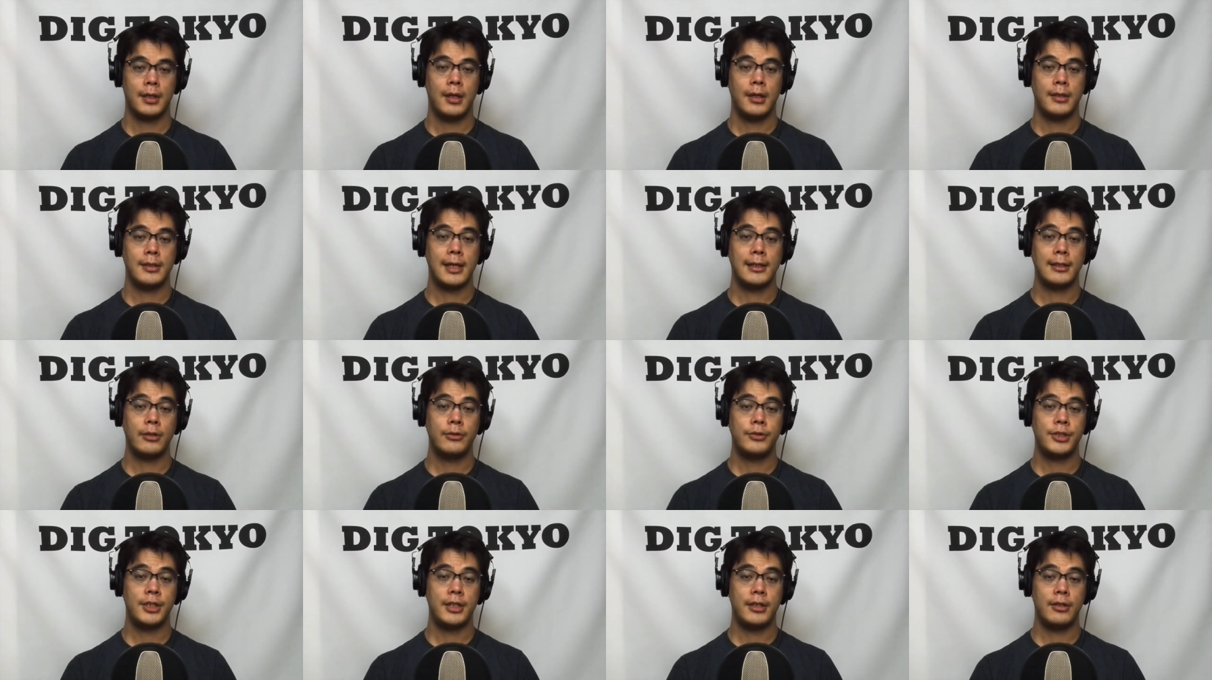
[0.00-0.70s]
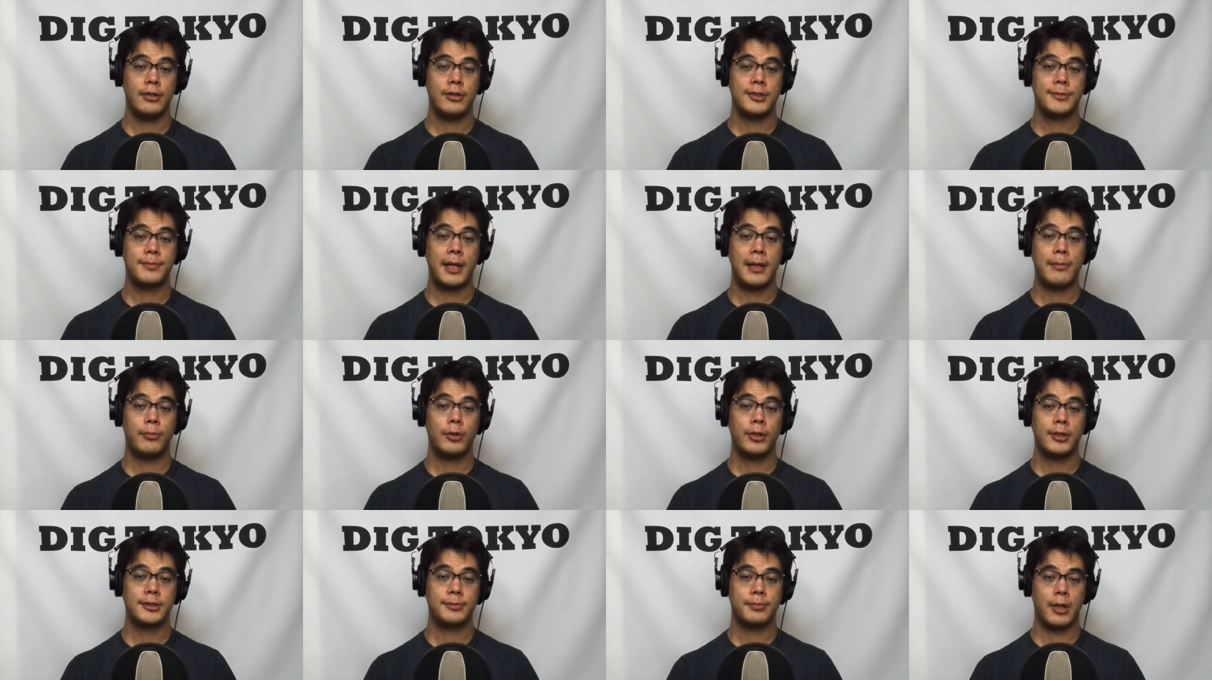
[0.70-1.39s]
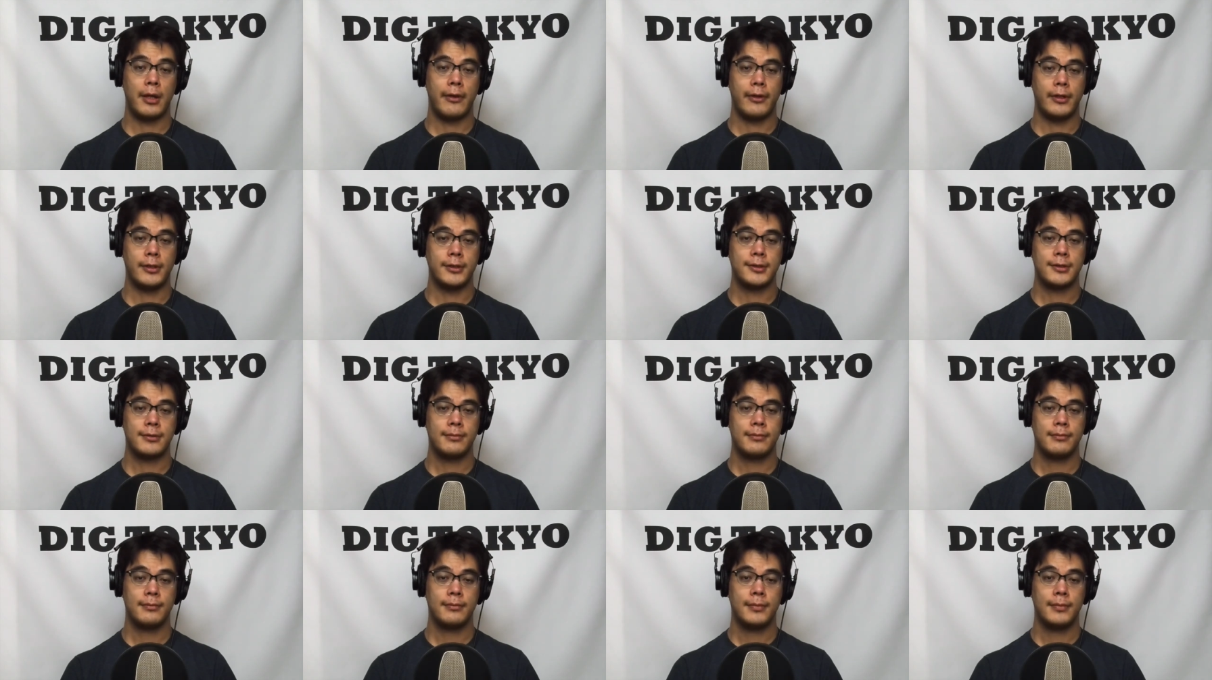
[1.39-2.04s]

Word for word: Yellow chinos by Brooks Brothers.